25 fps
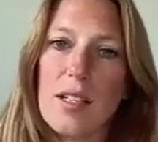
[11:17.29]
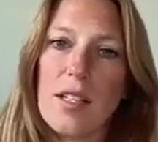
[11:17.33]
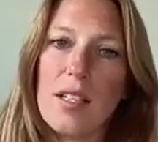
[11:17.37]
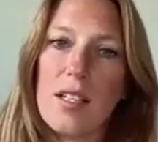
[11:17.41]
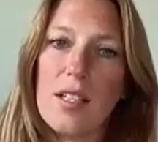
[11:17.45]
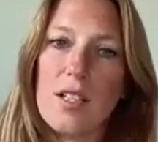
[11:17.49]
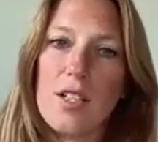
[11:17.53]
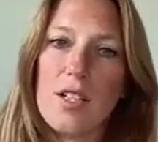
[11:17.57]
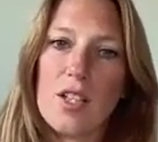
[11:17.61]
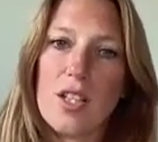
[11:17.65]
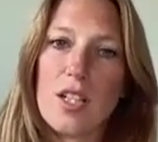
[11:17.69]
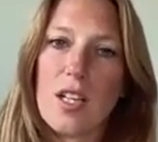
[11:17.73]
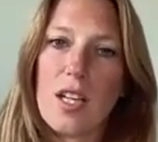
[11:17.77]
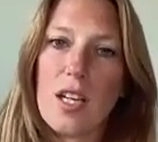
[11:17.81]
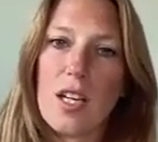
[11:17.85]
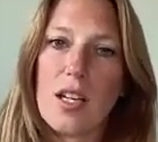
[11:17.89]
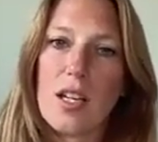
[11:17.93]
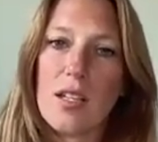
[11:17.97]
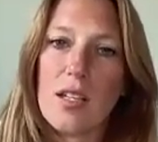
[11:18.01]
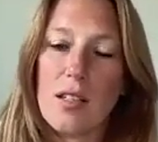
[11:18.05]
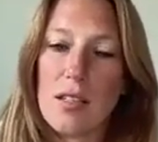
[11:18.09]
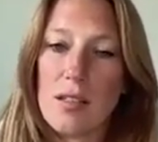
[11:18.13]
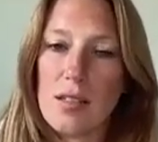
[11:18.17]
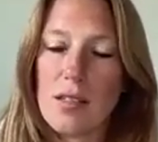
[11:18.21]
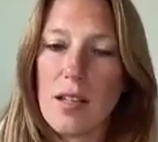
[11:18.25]
and she
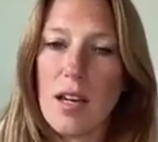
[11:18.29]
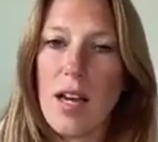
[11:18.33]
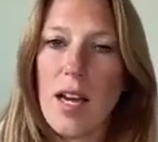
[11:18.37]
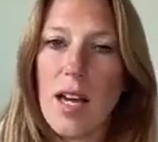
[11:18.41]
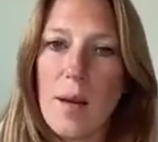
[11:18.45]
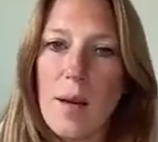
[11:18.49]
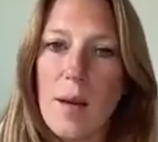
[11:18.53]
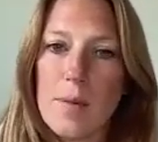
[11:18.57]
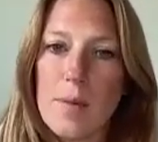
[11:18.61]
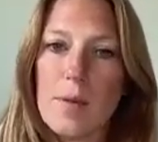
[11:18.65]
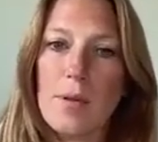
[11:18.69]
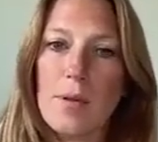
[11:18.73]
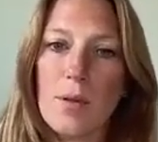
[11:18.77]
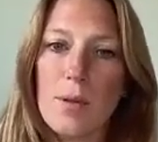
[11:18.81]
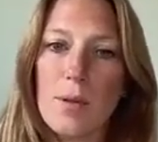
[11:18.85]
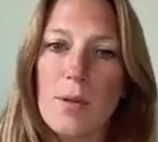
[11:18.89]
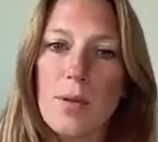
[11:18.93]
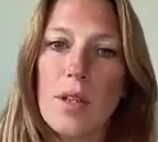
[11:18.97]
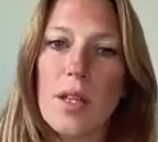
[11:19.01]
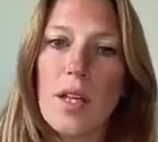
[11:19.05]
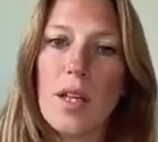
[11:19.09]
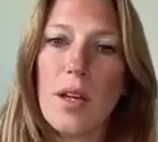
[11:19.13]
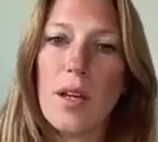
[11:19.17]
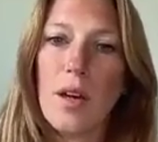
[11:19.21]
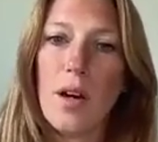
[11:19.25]
is
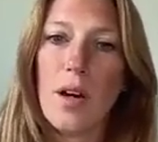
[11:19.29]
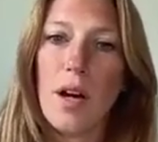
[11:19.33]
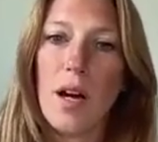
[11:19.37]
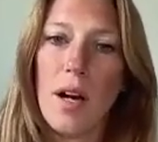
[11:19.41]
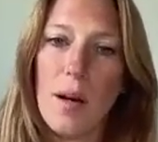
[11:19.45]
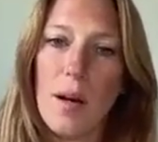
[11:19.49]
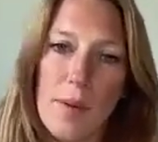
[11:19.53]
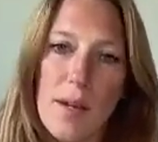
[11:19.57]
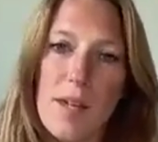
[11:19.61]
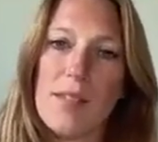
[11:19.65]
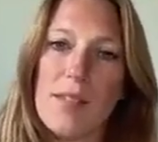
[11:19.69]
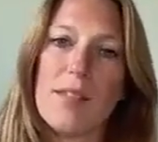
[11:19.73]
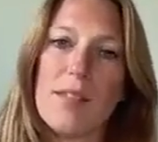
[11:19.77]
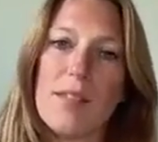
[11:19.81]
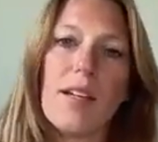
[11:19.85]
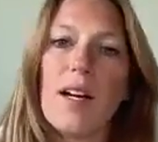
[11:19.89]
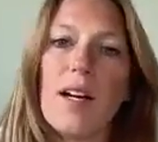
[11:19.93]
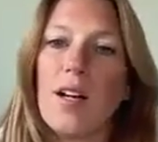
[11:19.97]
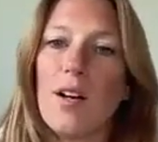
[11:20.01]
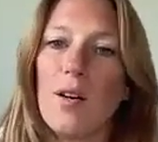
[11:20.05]
absolutely amazing.